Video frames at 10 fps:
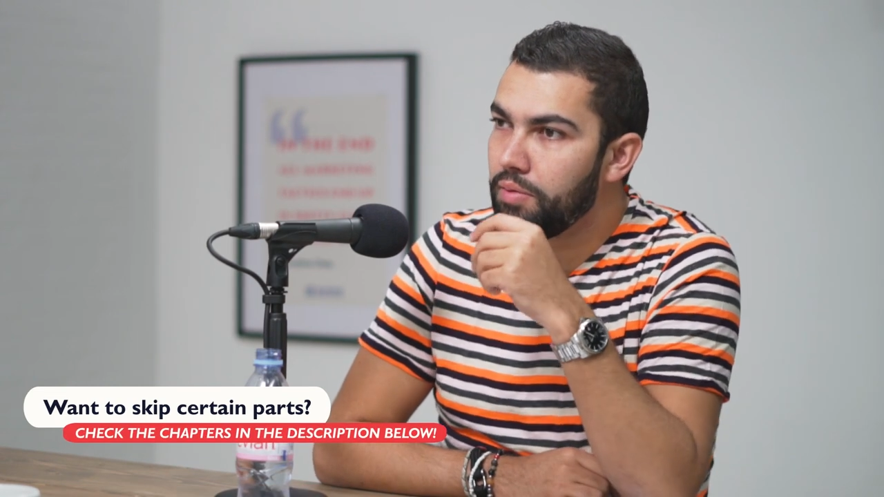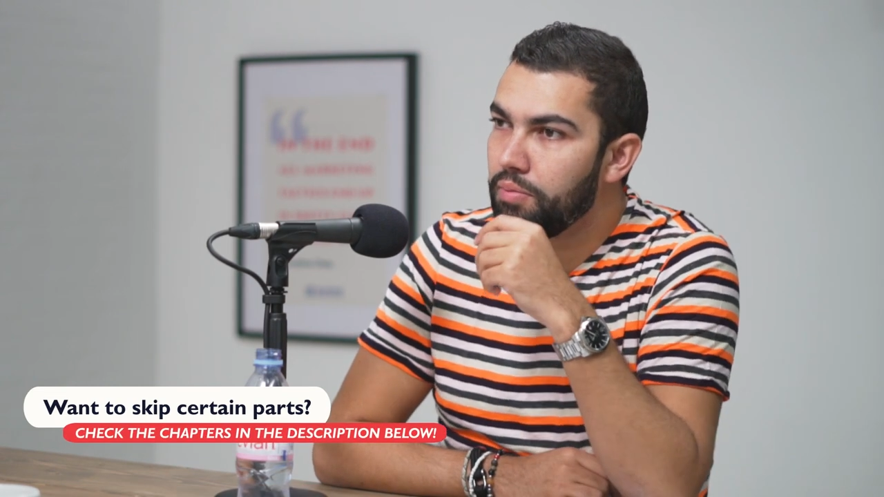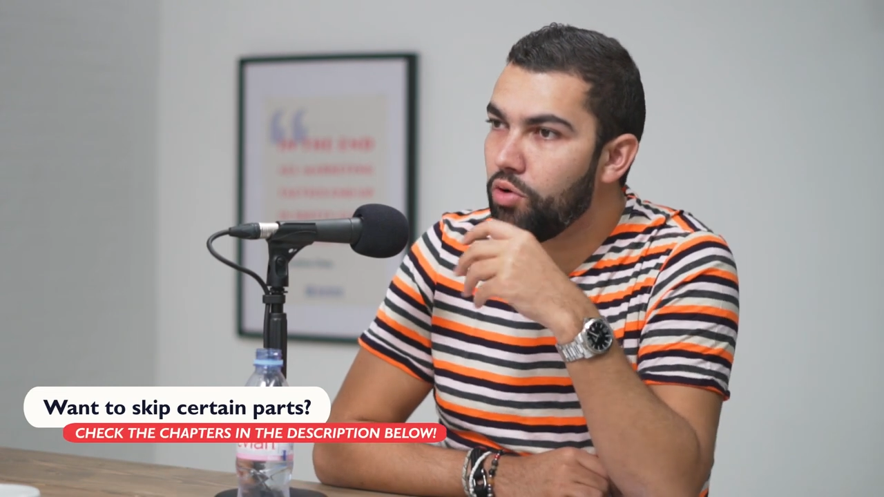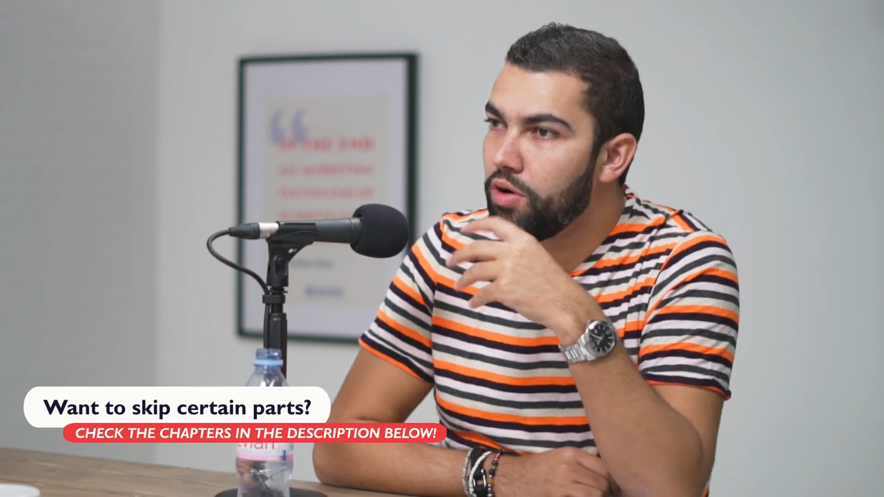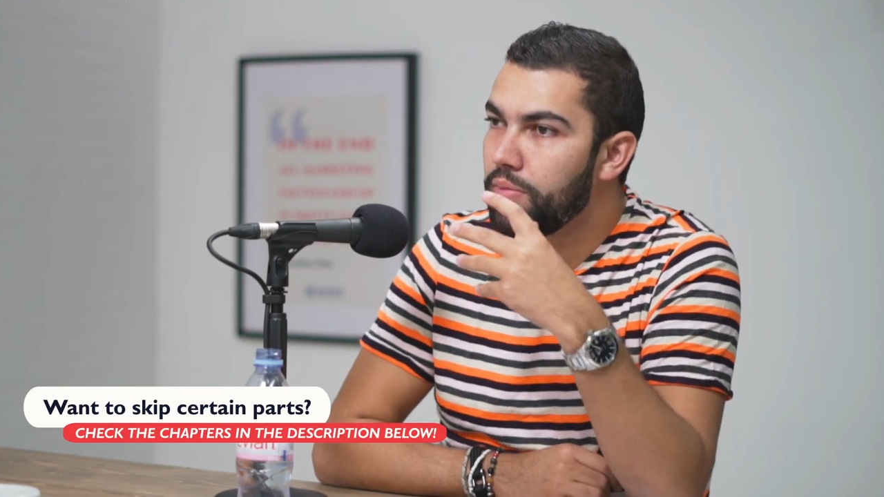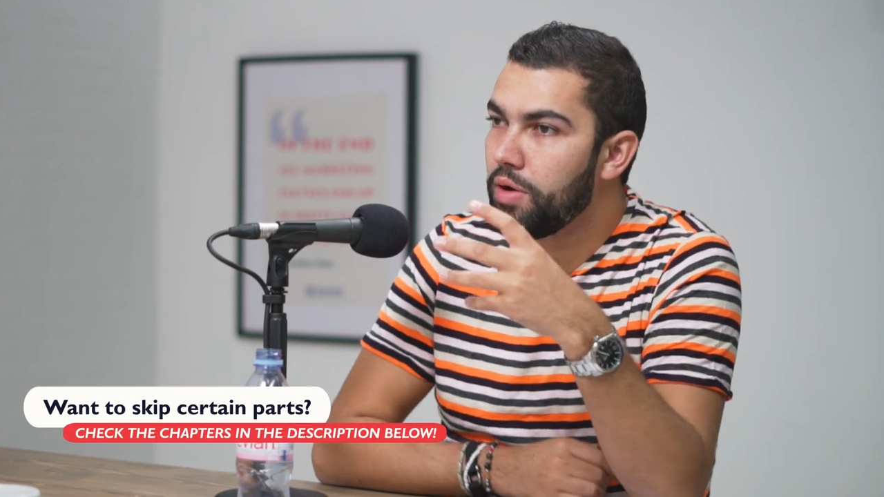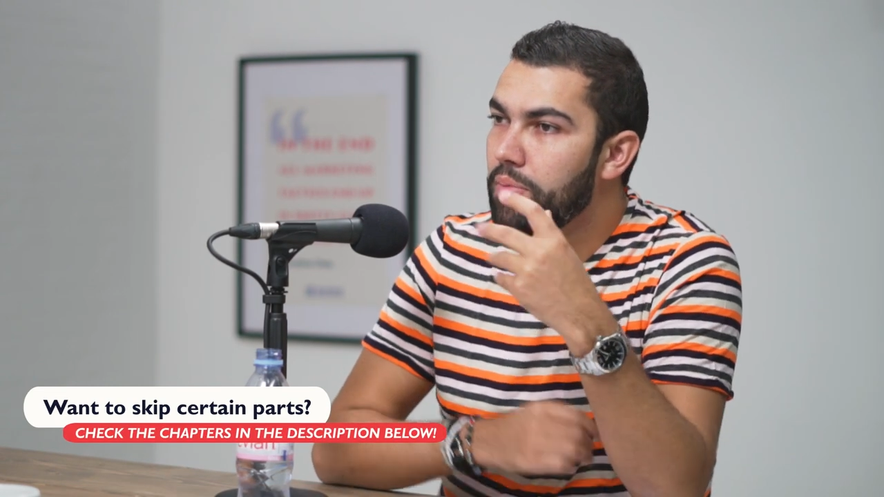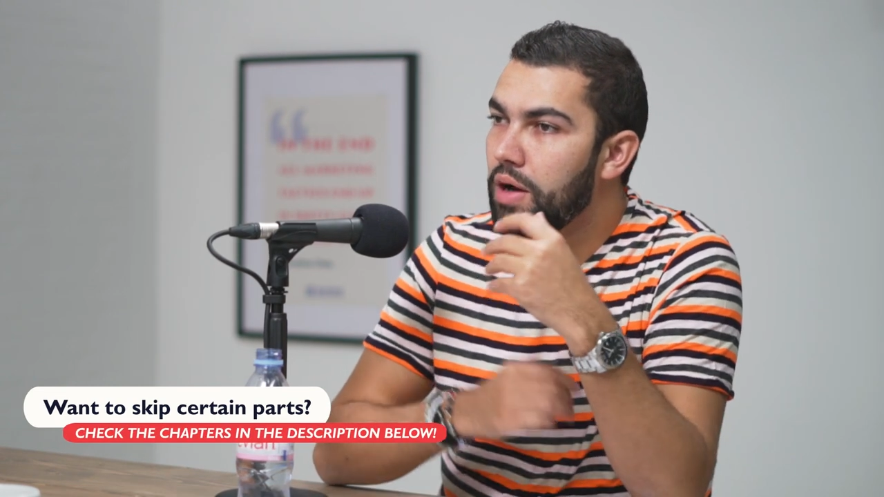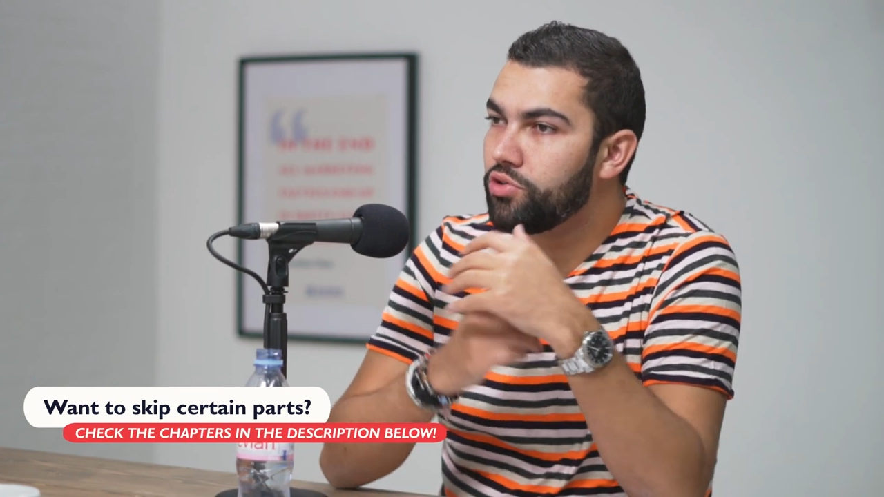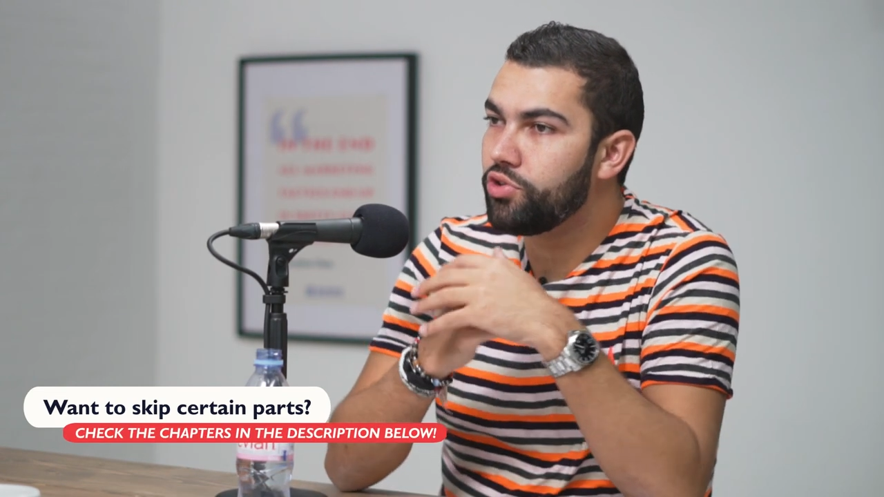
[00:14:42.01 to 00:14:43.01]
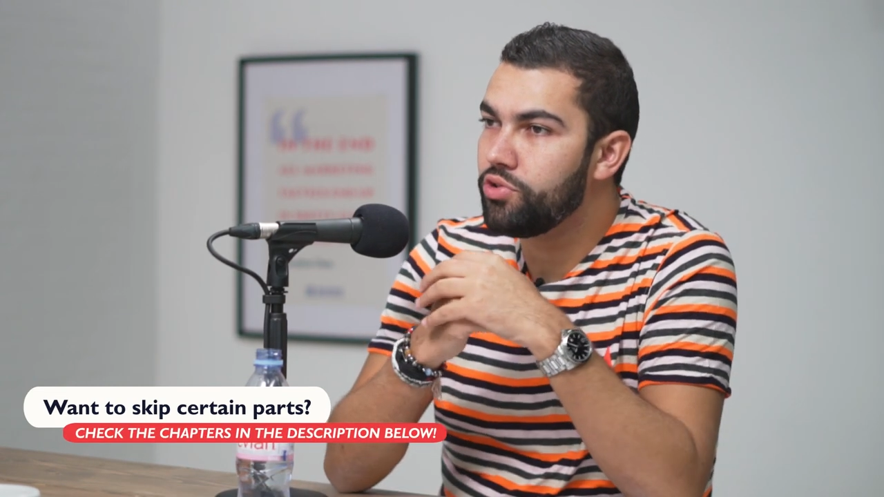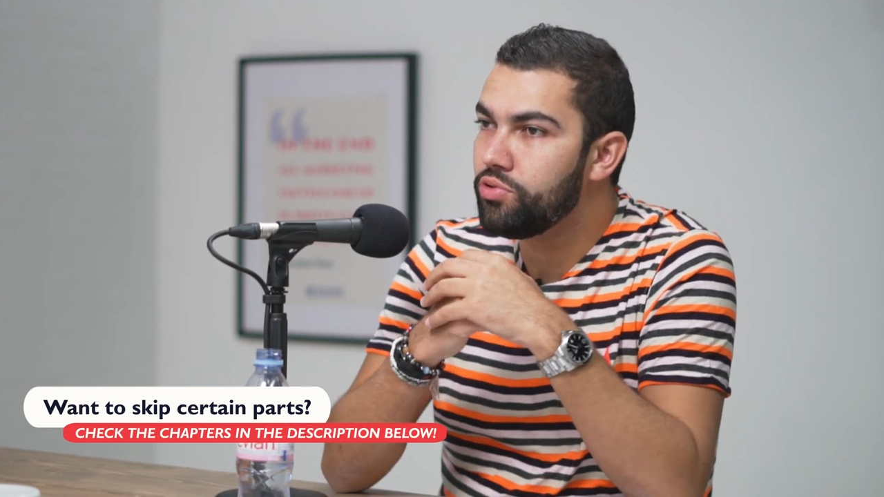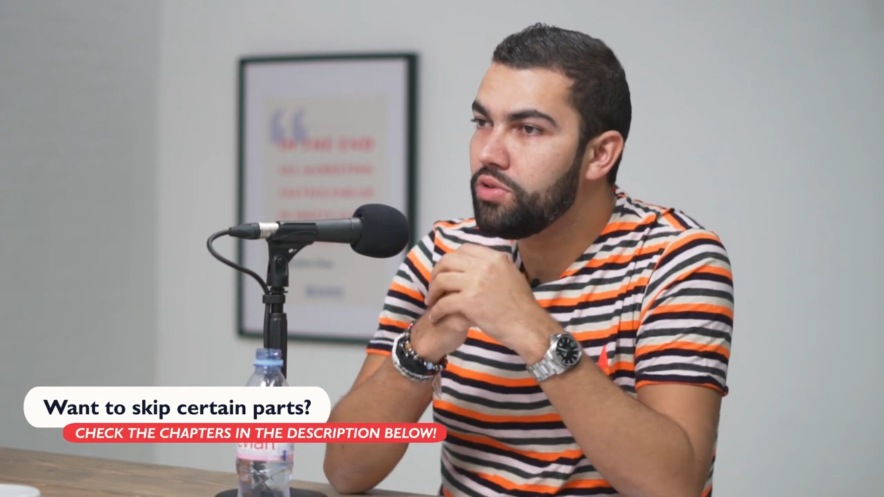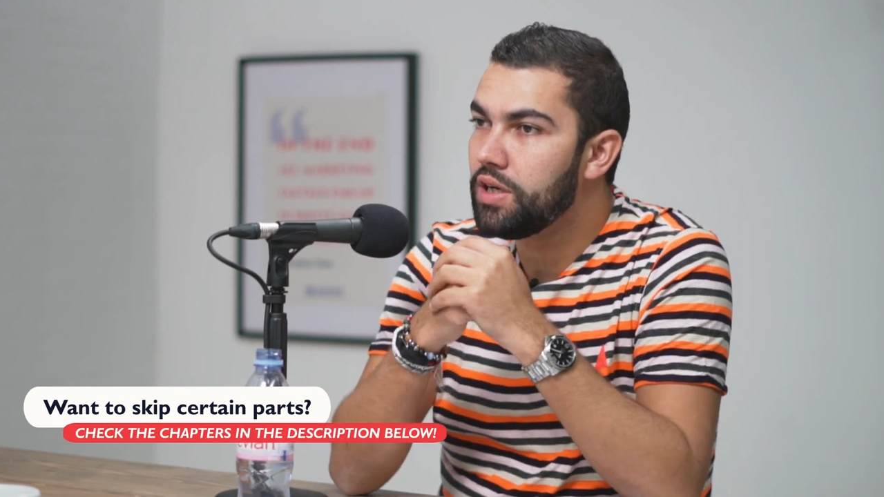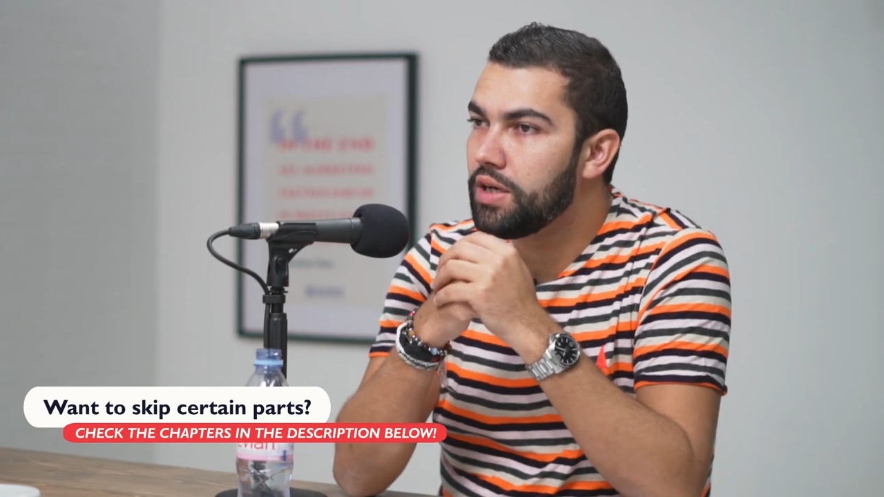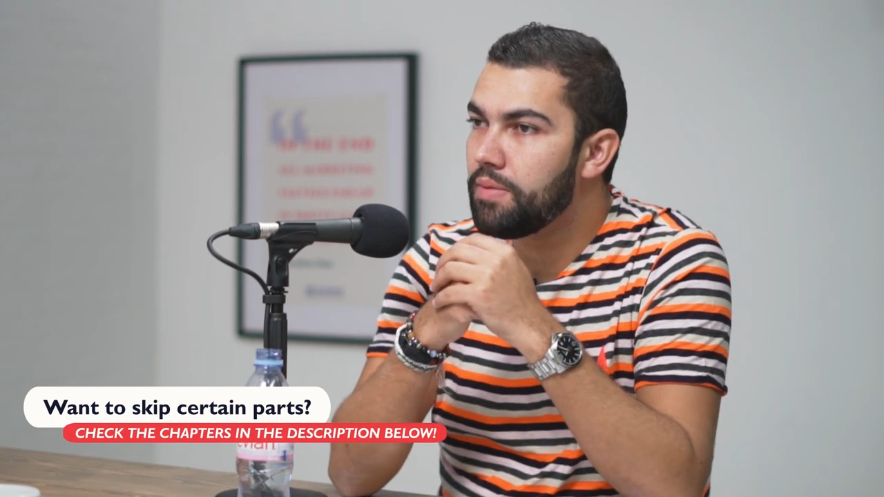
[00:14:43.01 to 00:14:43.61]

more about you,